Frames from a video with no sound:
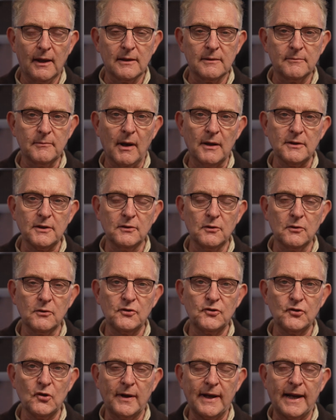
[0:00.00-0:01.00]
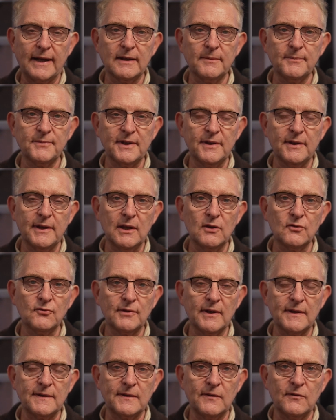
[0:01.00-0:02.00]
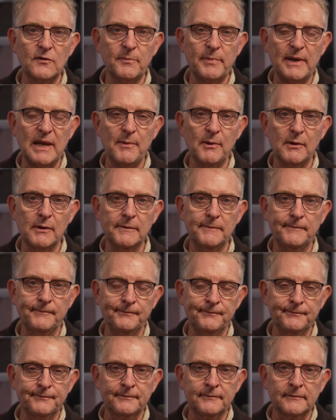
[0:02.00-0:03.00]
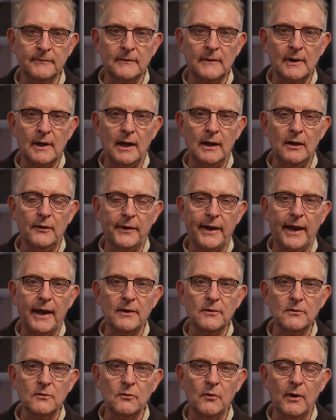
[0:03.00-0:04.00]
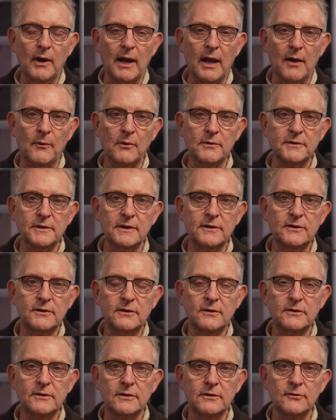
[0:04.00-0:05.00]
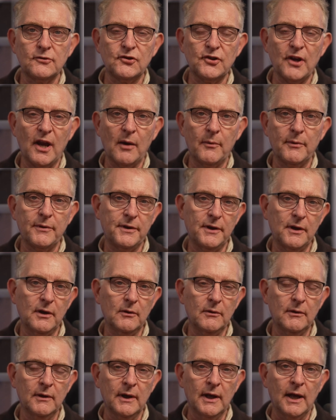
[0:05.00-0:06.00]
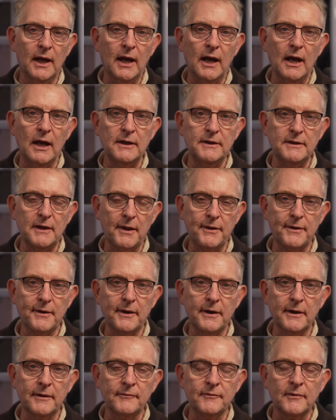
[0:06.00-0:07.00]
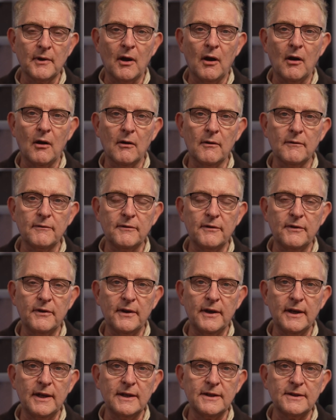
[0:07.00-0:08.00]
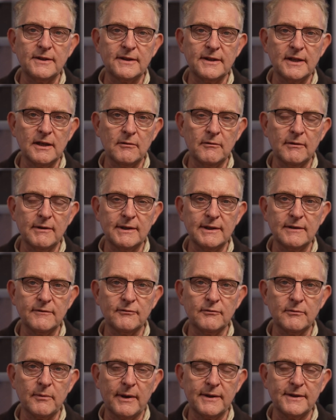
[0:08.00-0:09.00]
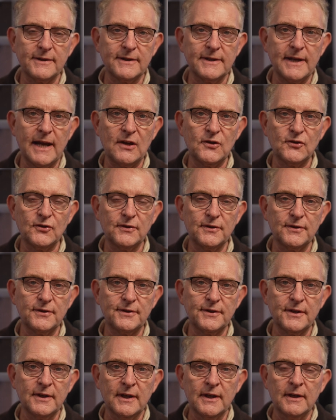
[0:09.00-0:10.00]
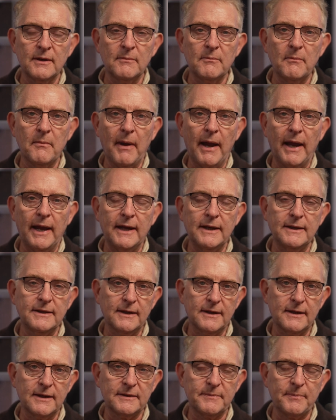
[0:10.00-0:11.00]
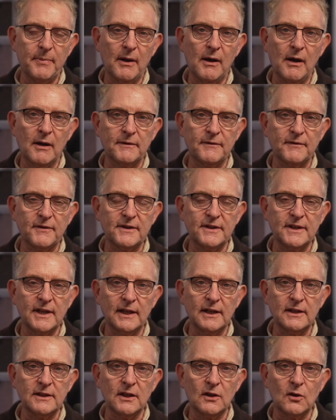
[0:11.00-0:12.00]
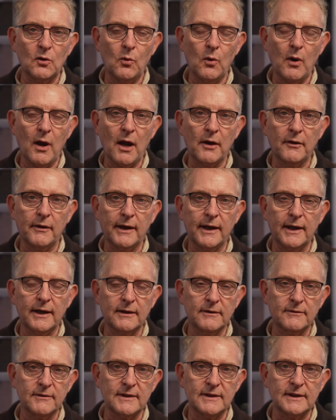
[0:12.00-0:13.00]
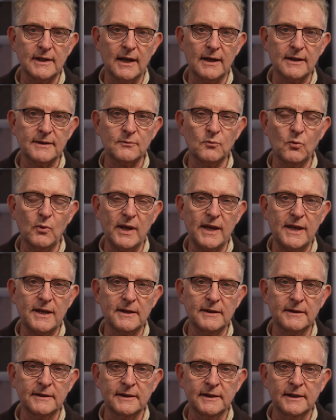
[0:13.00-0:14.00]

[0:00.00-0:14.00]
Martin North, John Adams, in the interests of the people. Hello again. Well, I wanted to share with you another of the series of presentations made as part of the Senate inquiry this last week.